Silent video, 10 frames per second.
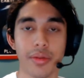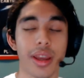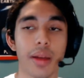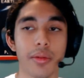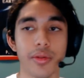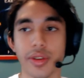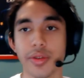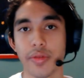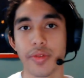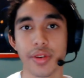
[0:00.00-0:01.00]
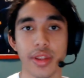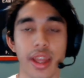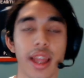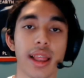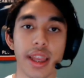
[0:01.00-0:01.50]
I'm going to do a video on that
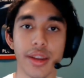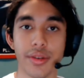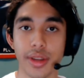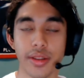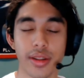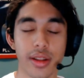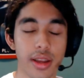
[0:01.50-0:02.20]
later down the line.